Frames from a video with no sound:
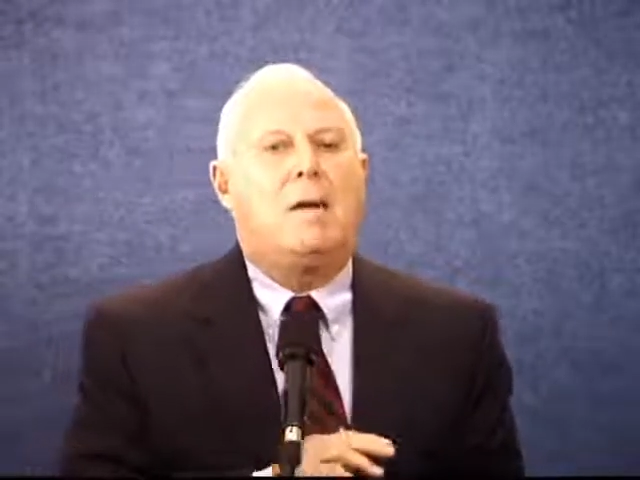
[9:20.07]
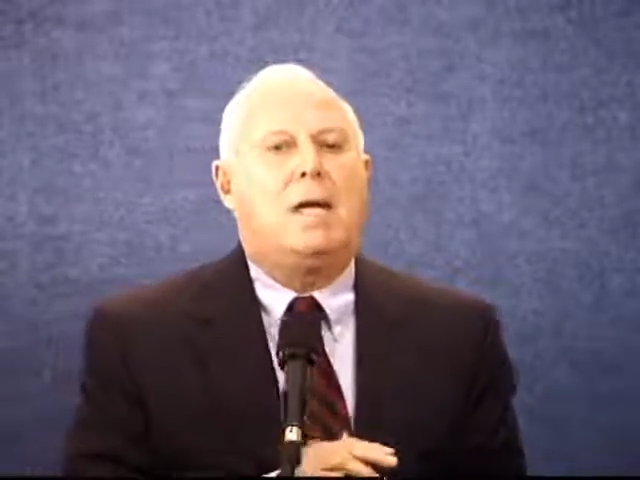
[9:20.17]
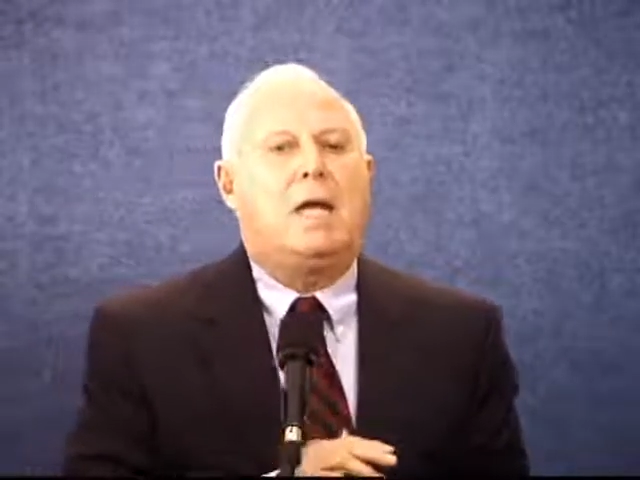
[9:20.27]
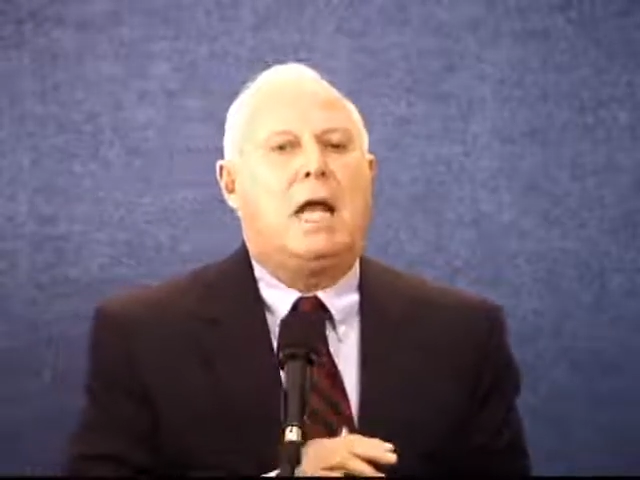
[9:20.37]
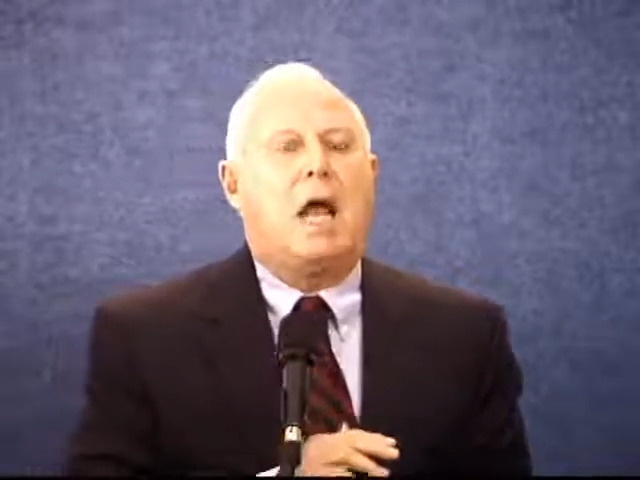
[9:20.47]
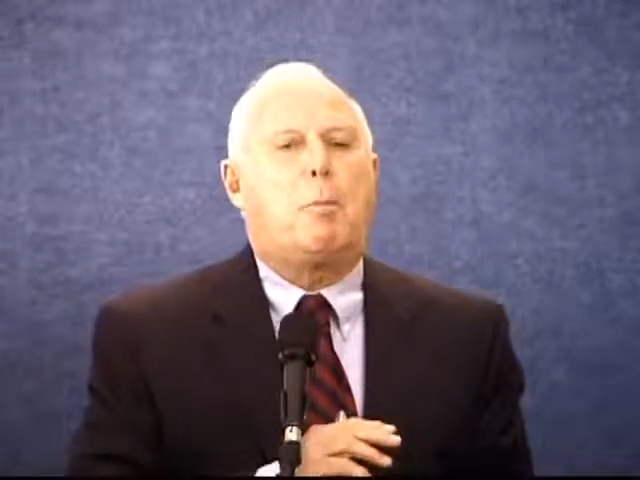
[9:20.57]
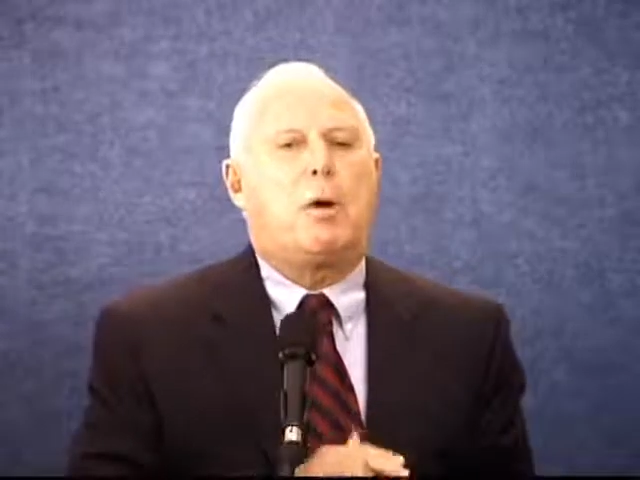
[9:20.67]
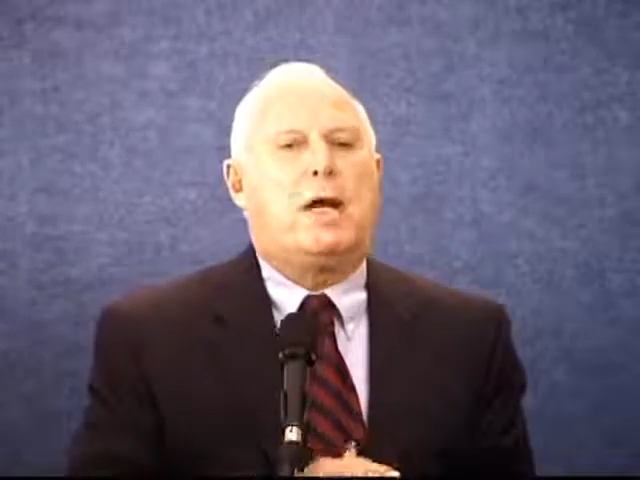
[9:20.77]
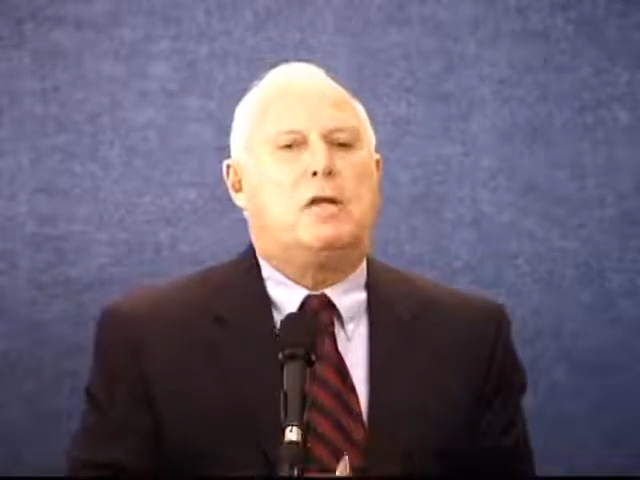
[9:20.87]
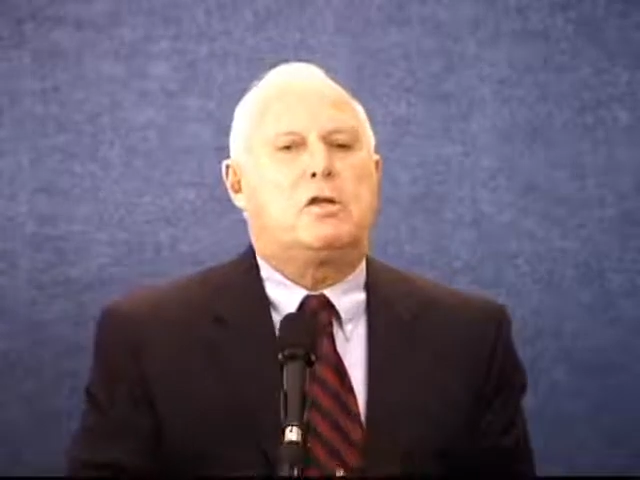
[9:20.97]
many
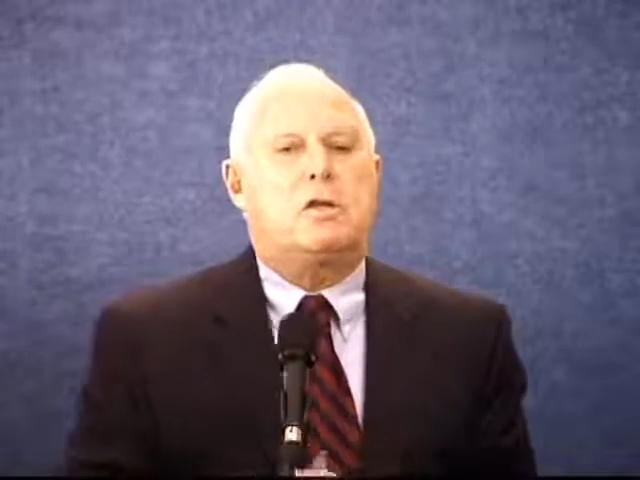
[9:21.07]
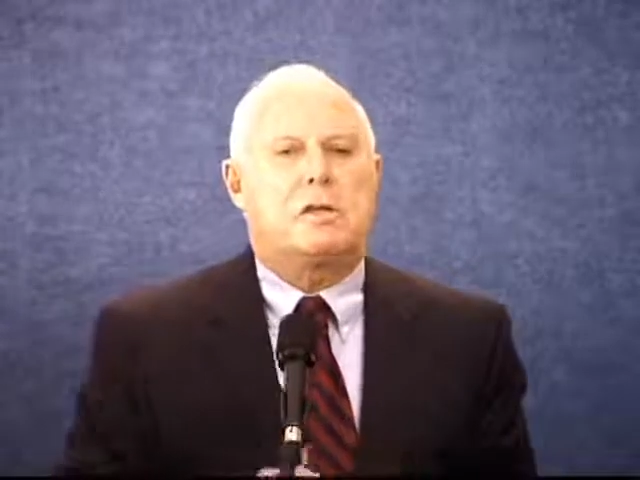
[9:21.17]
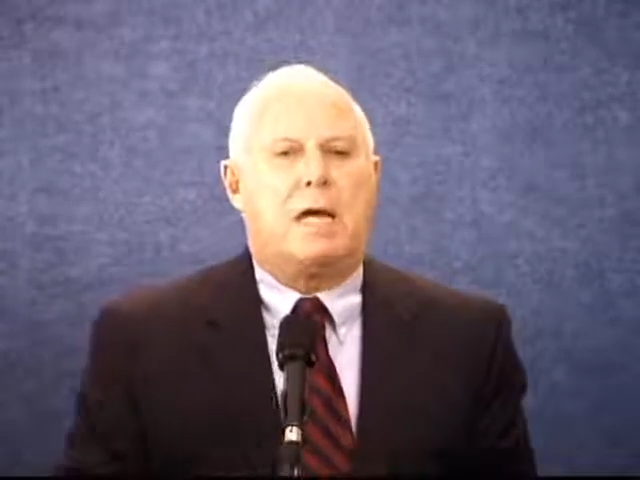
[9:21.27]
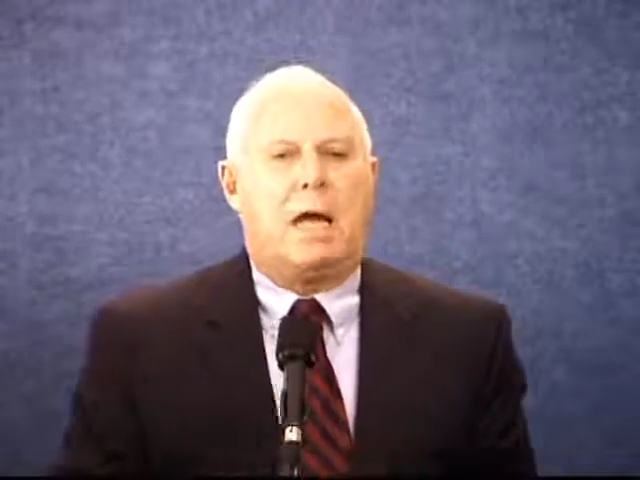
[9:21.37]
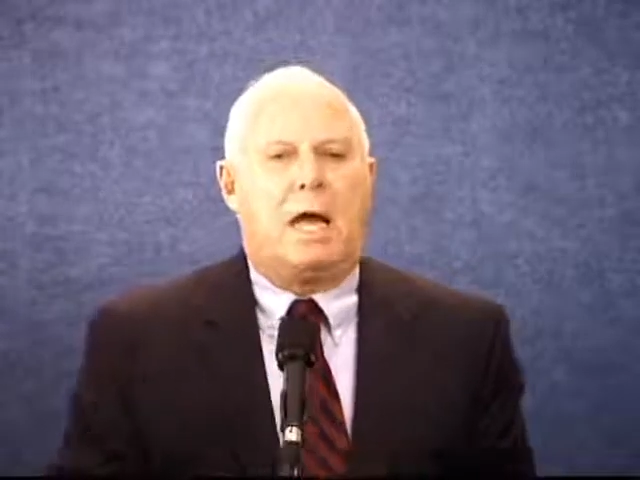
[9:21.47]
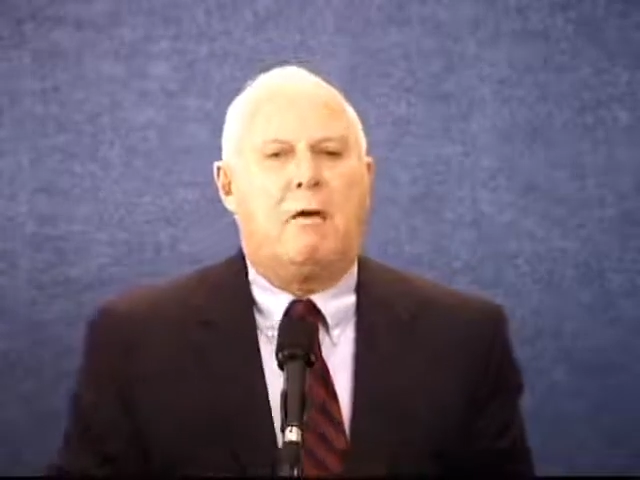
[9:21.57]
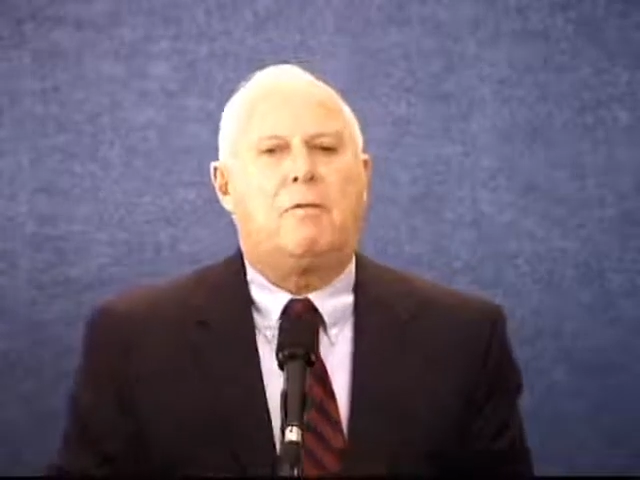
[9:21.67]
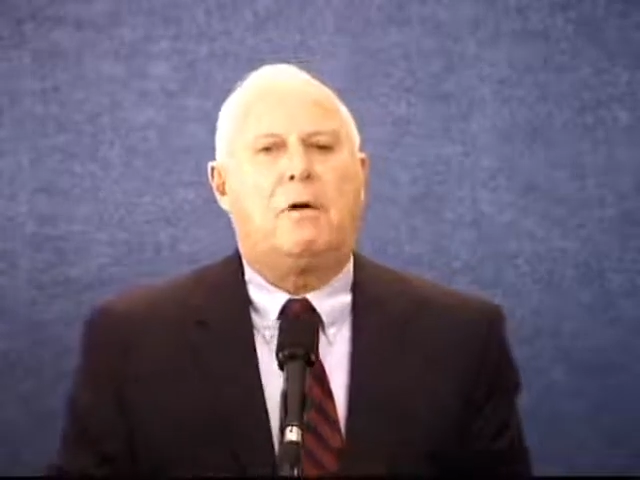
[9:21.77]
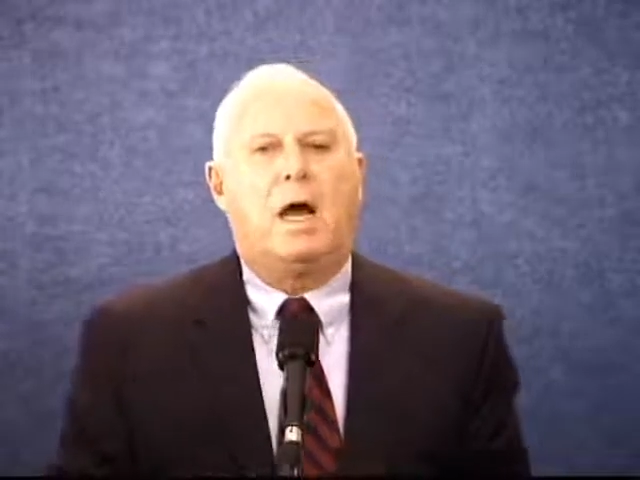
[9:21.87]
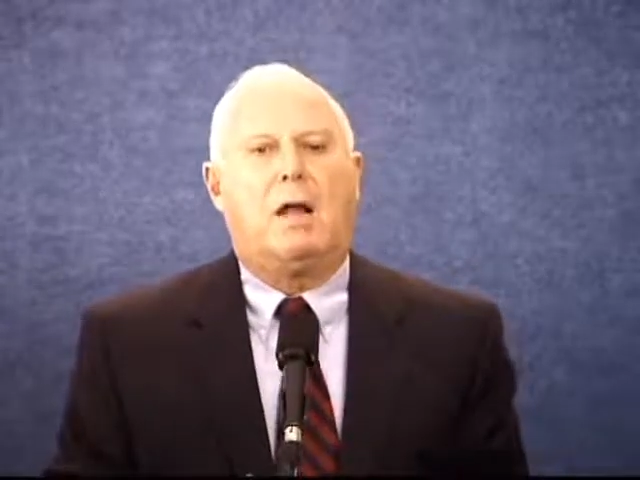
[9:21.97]
apprehensions they have